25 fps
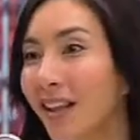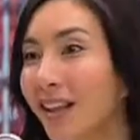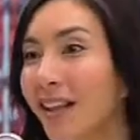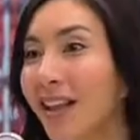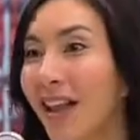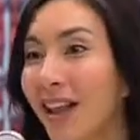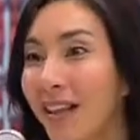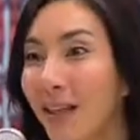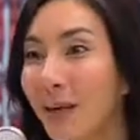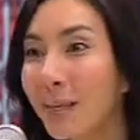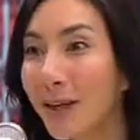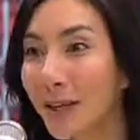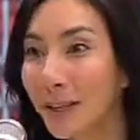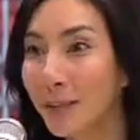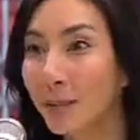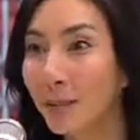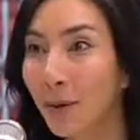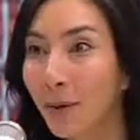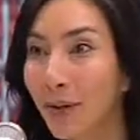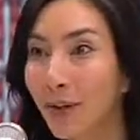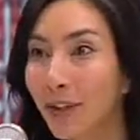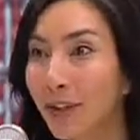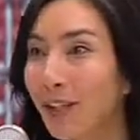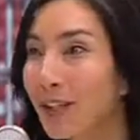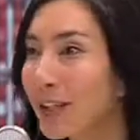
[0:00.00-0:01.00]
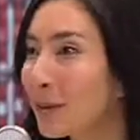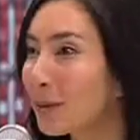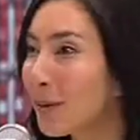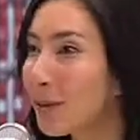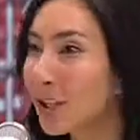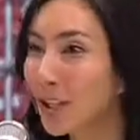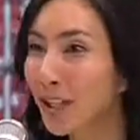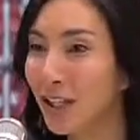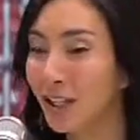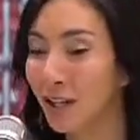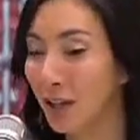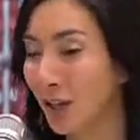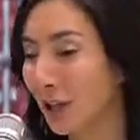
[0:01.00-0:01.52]
they're the best person,
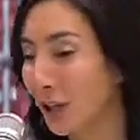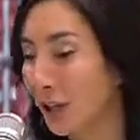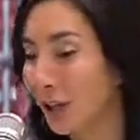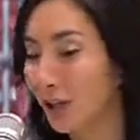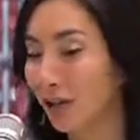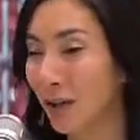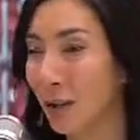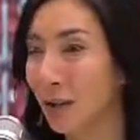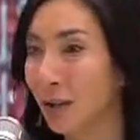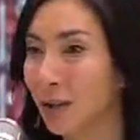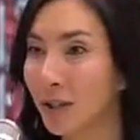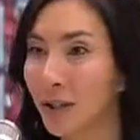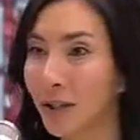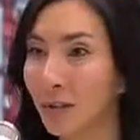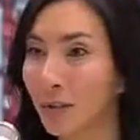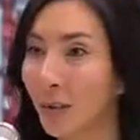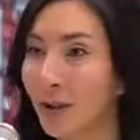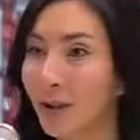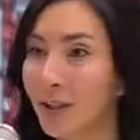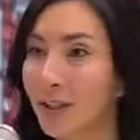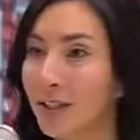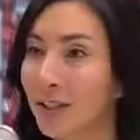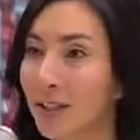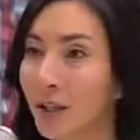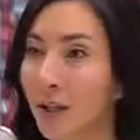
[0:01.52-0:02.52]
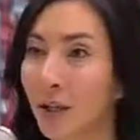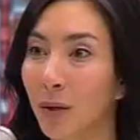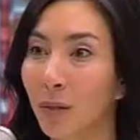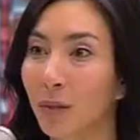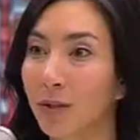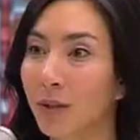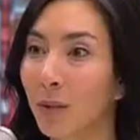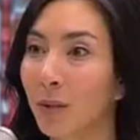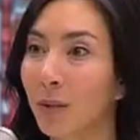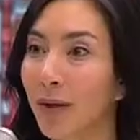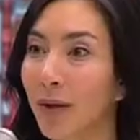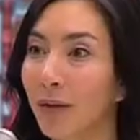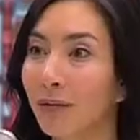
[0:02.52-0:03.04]
especially in tertiary, which is what this study was
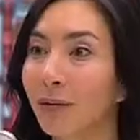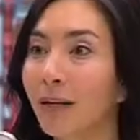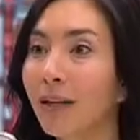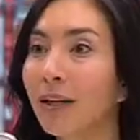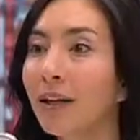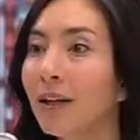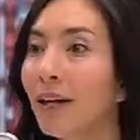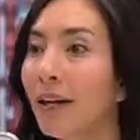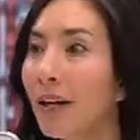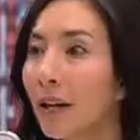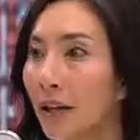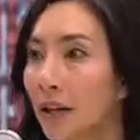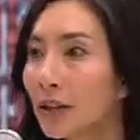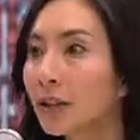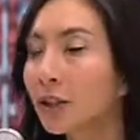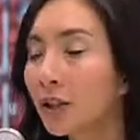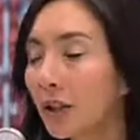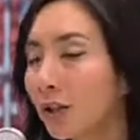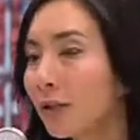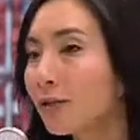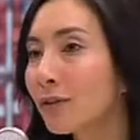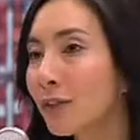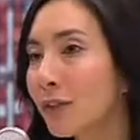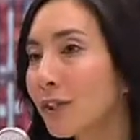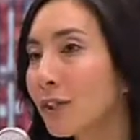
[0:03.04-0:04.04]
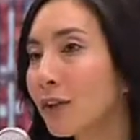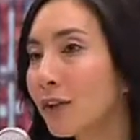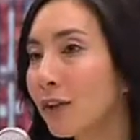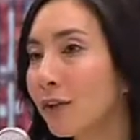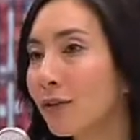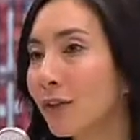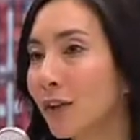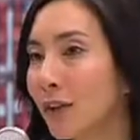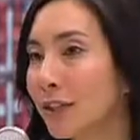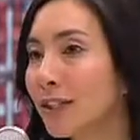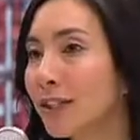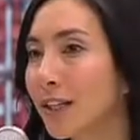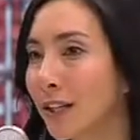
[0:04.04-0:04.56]
about. Students at
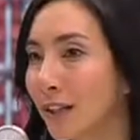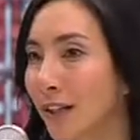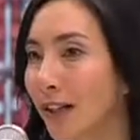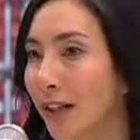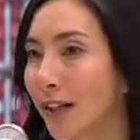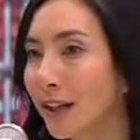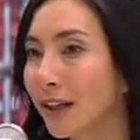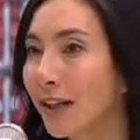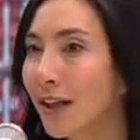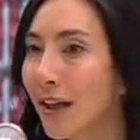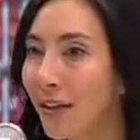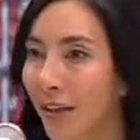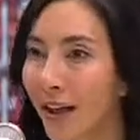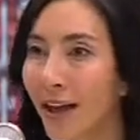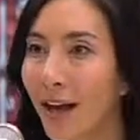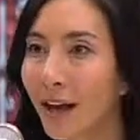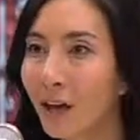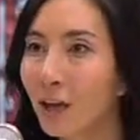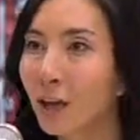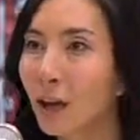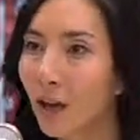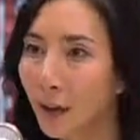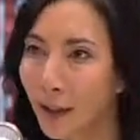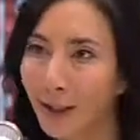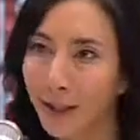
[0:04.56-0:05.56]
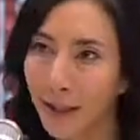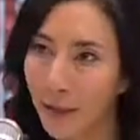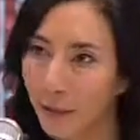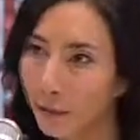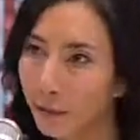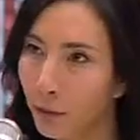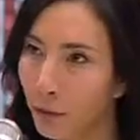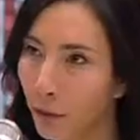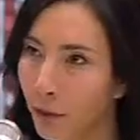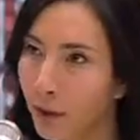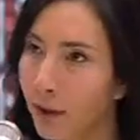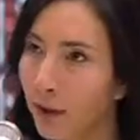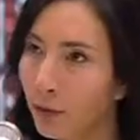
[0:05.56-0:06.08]
university, they're there not because they're
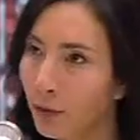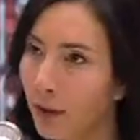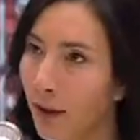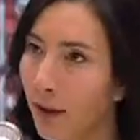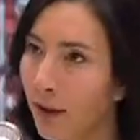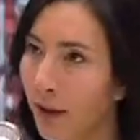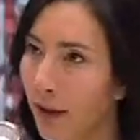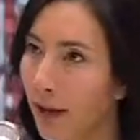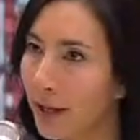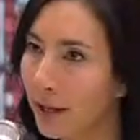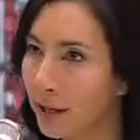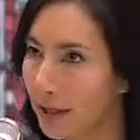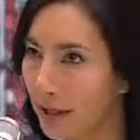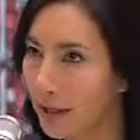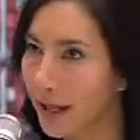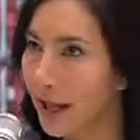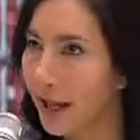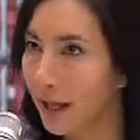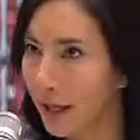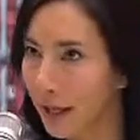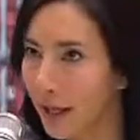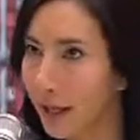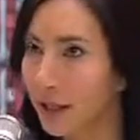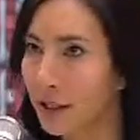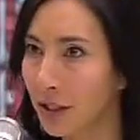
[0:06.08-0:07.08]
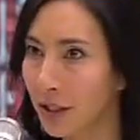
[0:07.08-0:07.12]
forced to, they're there to get an